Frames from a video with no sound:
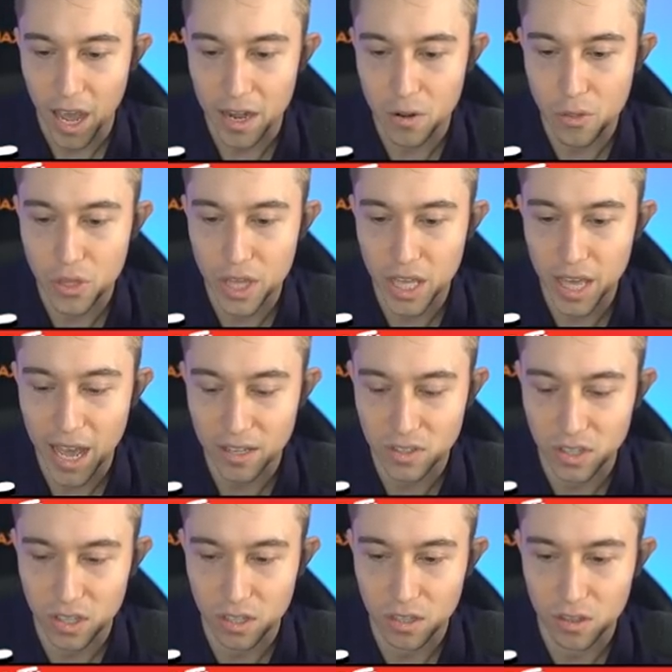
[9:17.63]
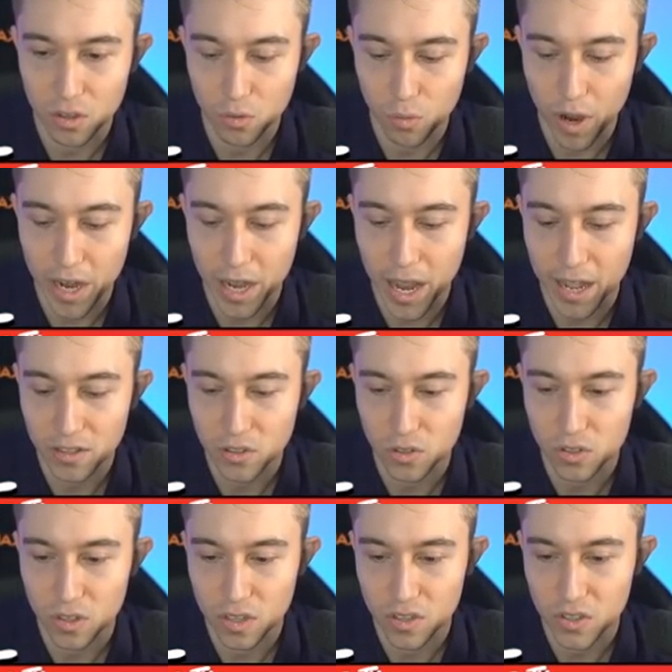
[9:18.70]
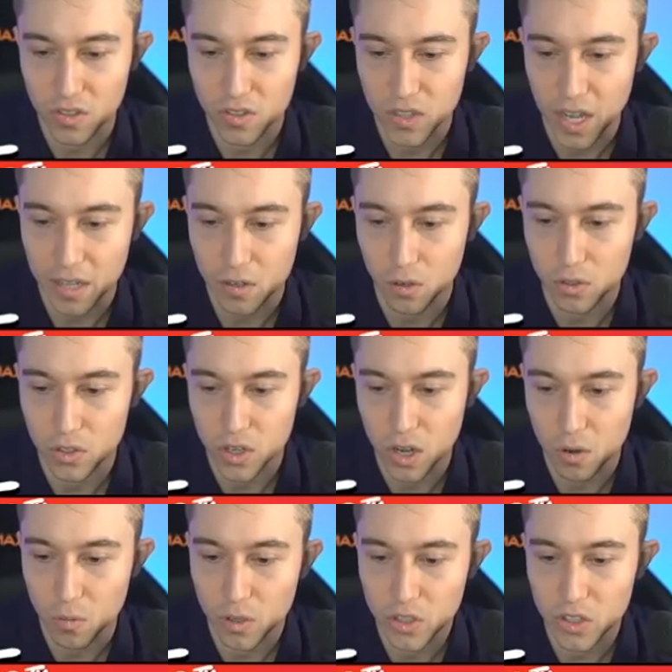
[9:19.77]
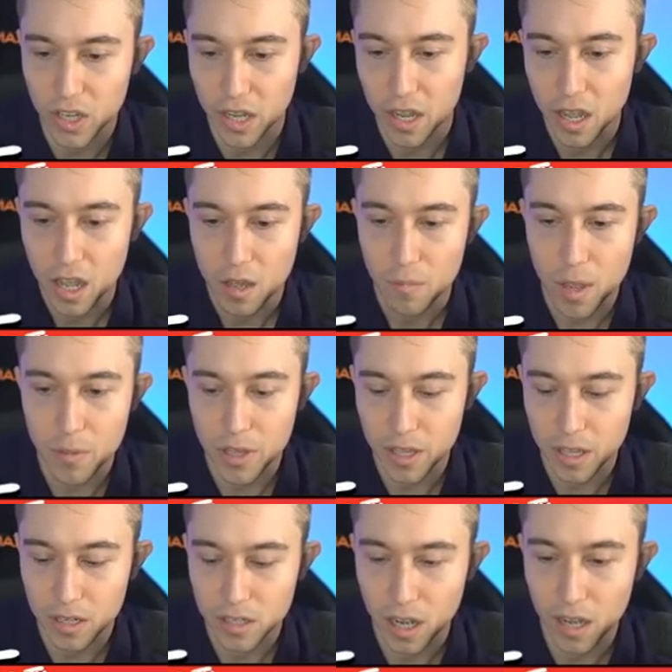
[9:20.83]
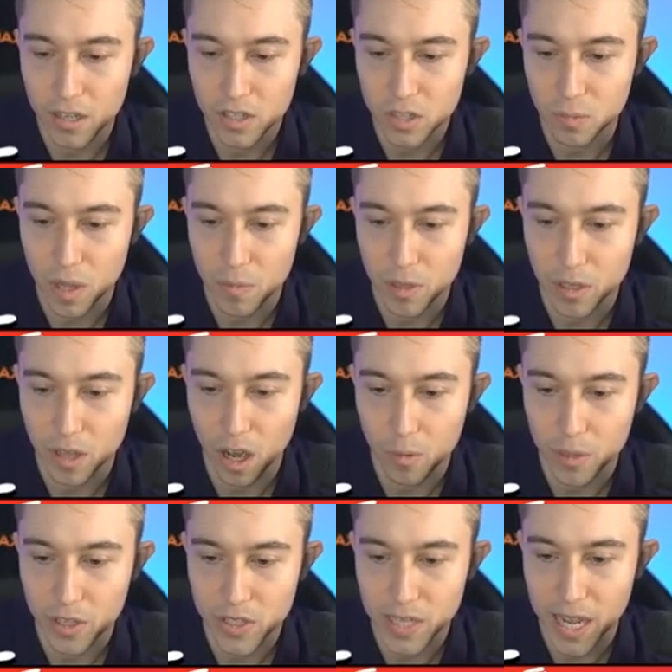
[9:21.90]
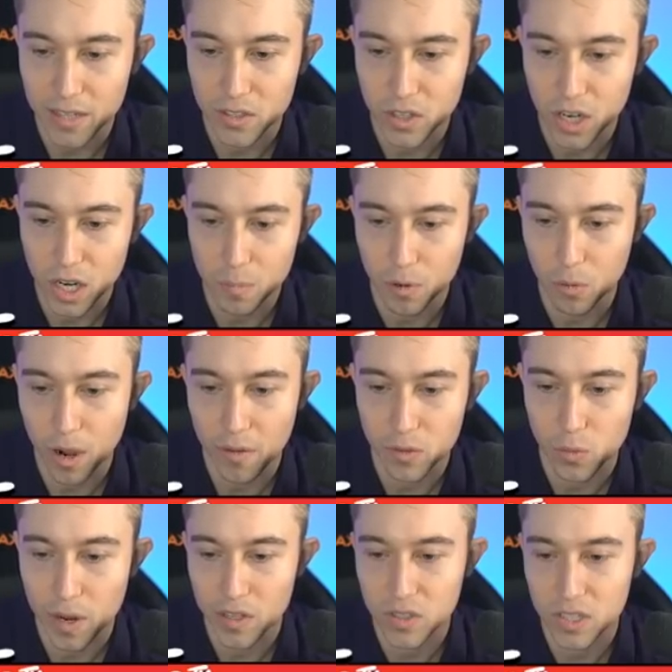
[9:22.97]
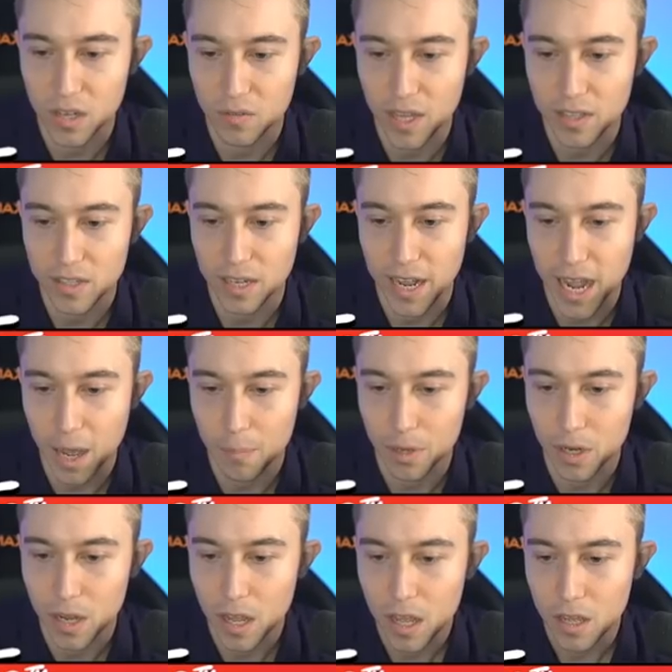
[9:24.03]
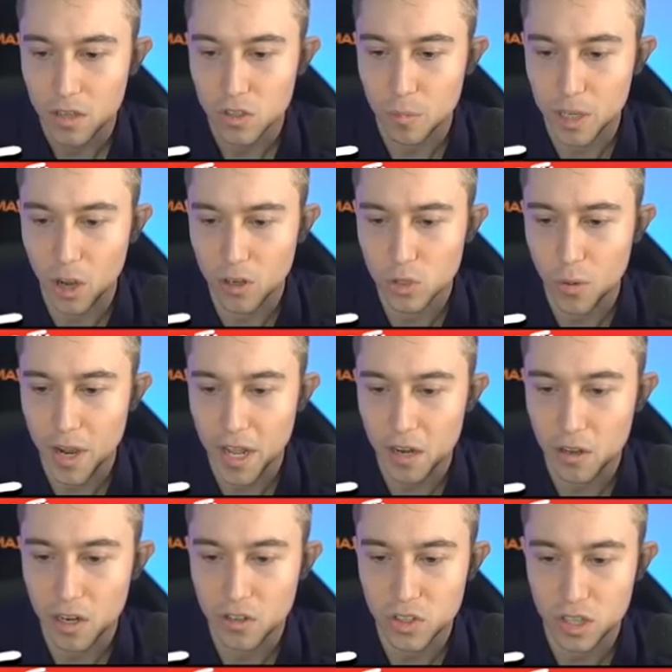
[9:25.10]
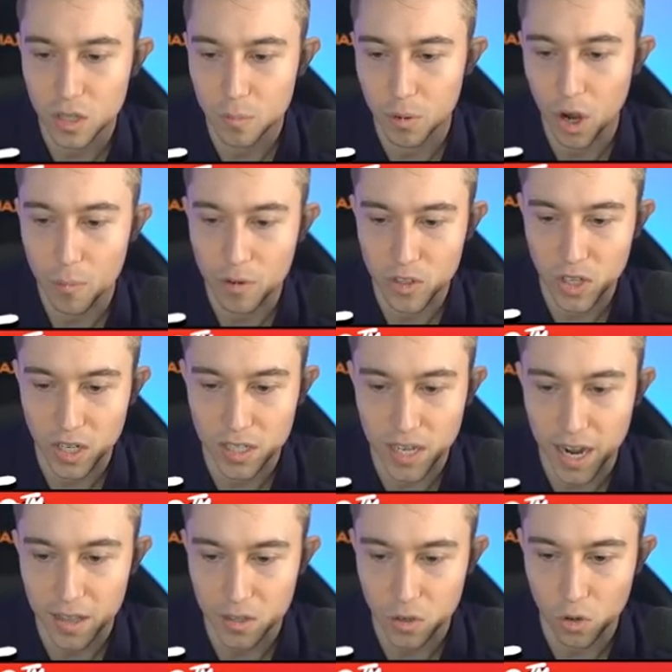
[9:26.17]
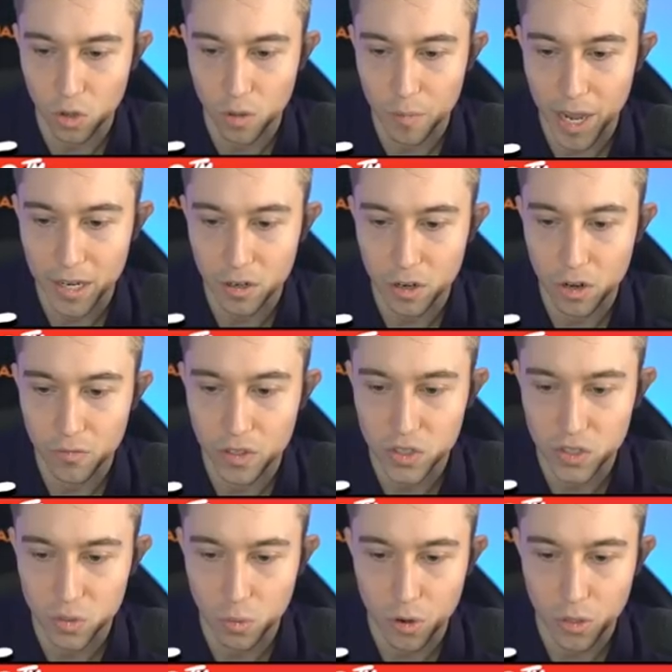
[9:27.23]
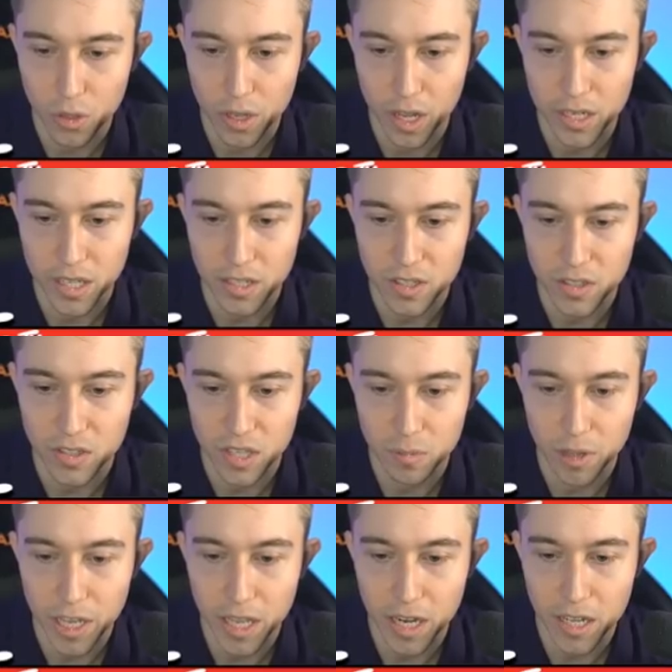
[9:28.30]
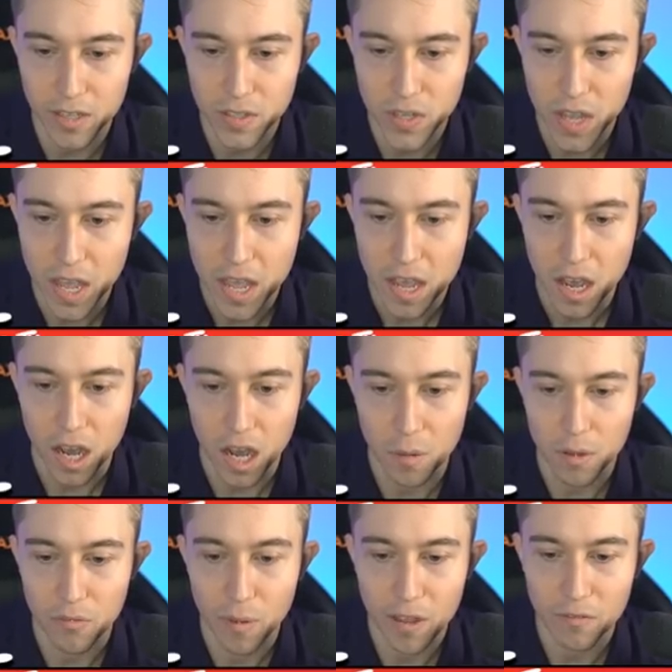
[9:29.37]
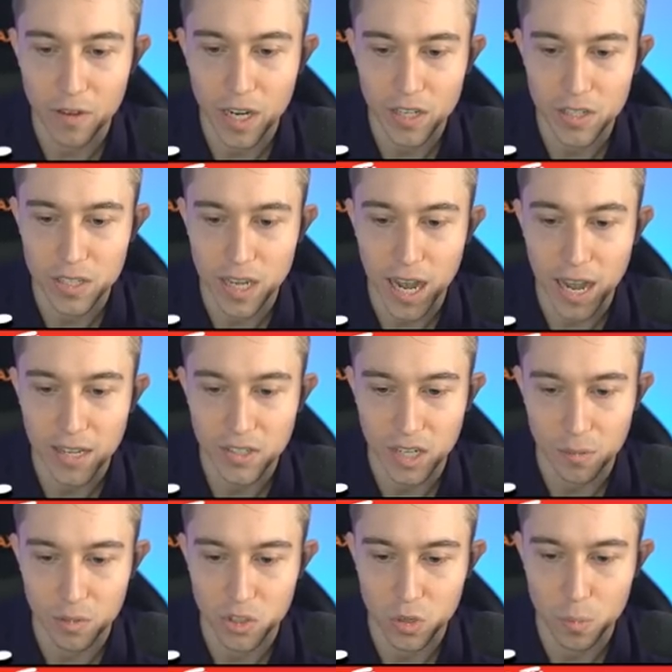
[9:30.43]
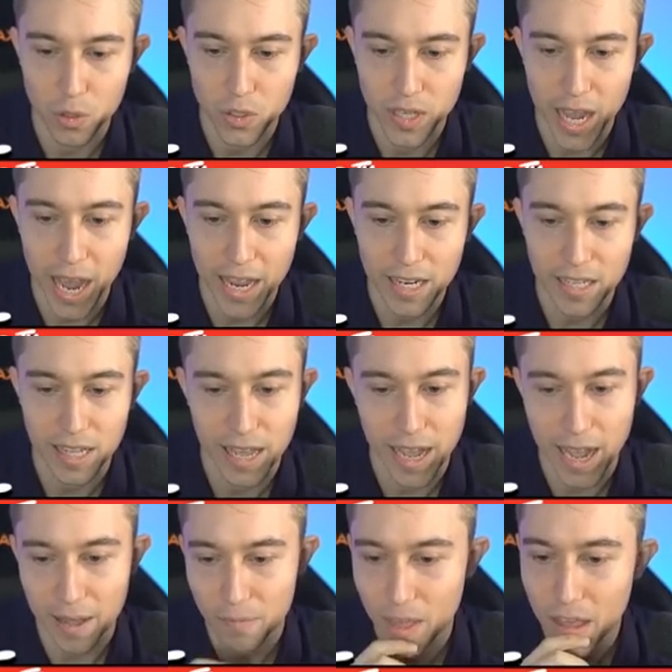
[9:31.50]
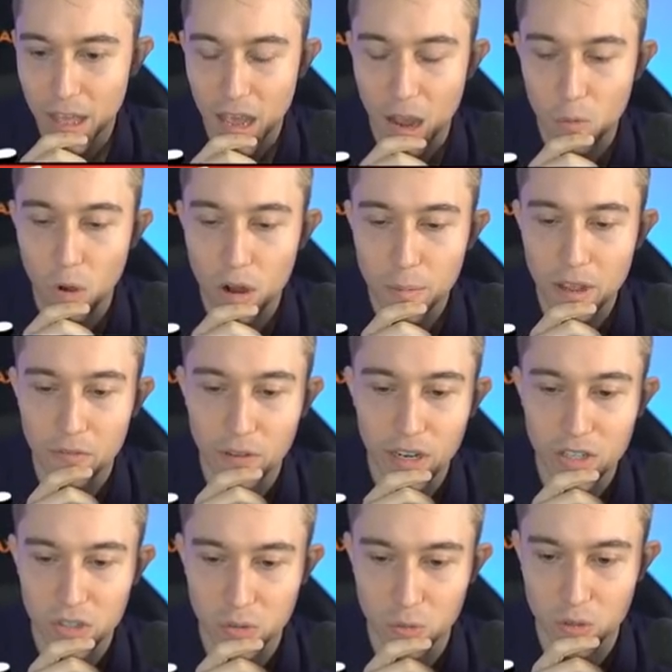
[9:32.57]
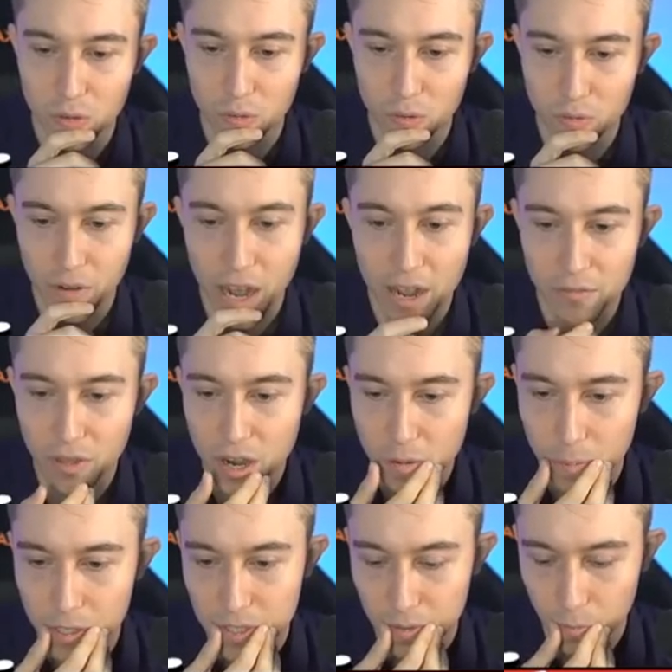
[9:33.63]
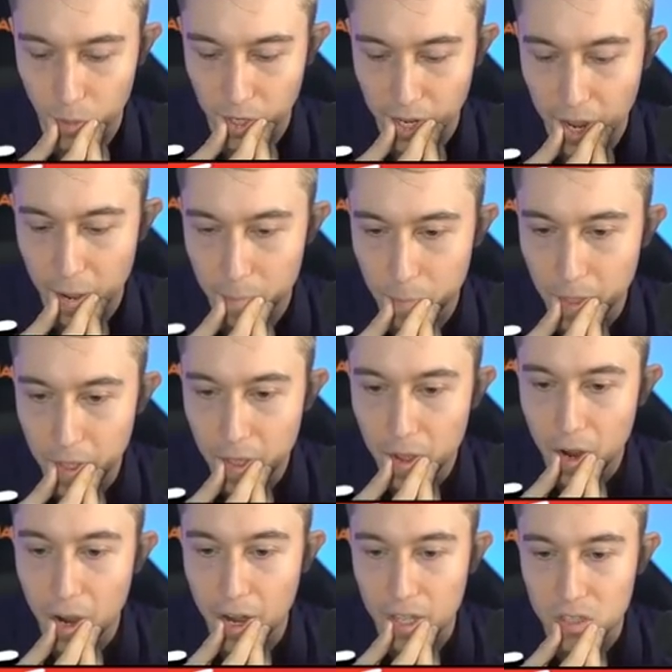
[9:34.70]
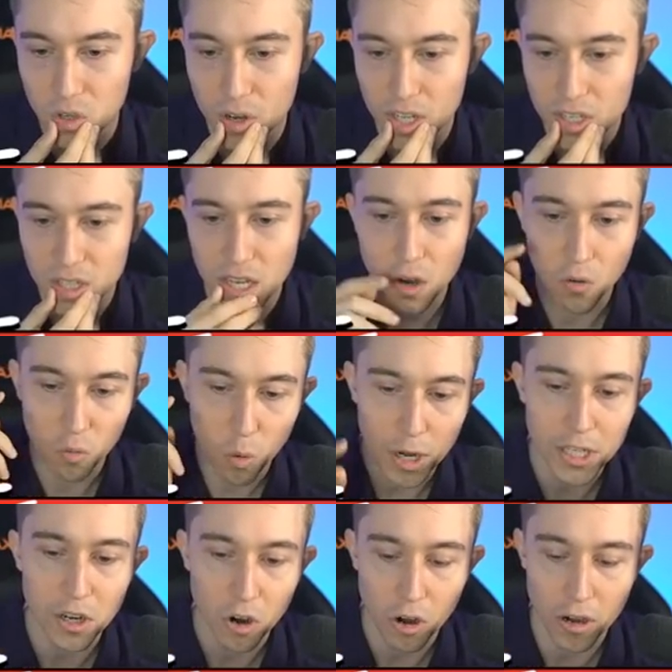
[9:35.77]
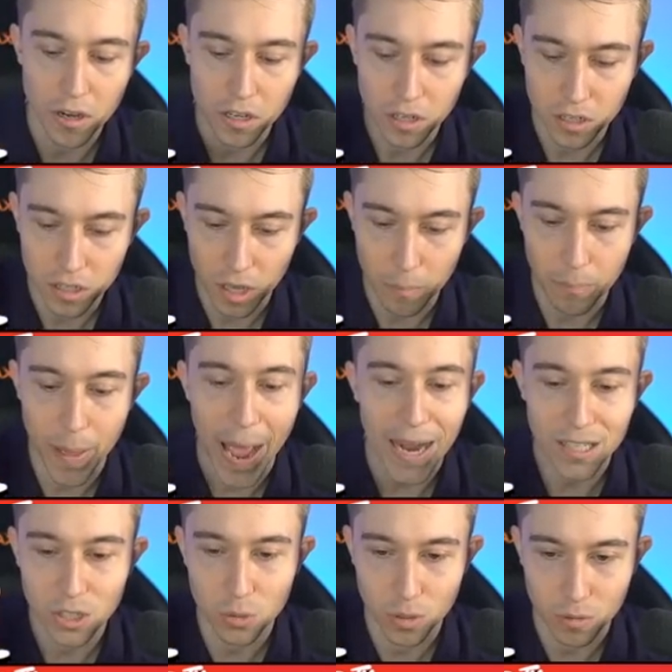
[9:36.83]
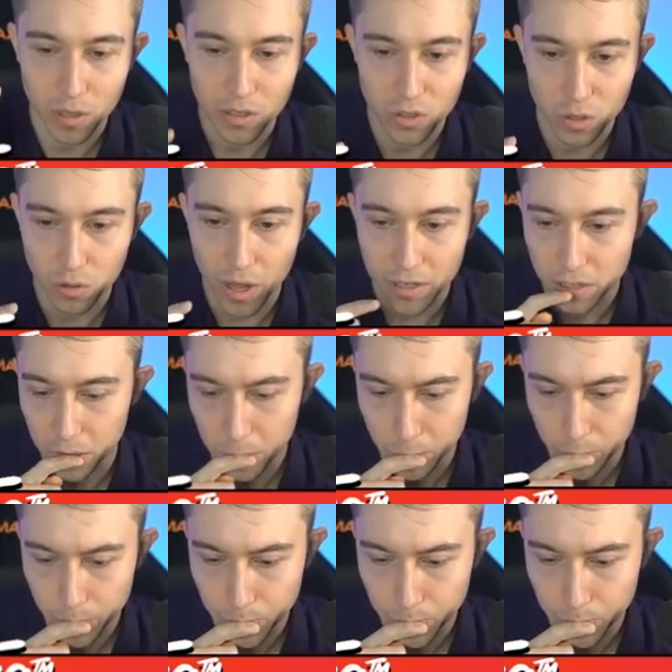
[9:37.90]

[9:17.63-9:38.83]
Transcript: I don't think he has the the right answers in this in cycle, so we'll see. Maybe he does, maybe I'll be a sad sir, but we'll have to wait and see if that's going to happen. So I'm going to go Tornado here so the Bomber's going to die to the Golem. I don't know if this is worth it. It doesn't seem like it is. Um, if my Phoenix dies and I'm super sad, yeah. I wanted my Phoenix to re revive there, but it didn't work out. All right, so I need to cycle one card to get back to an Elixir Collector.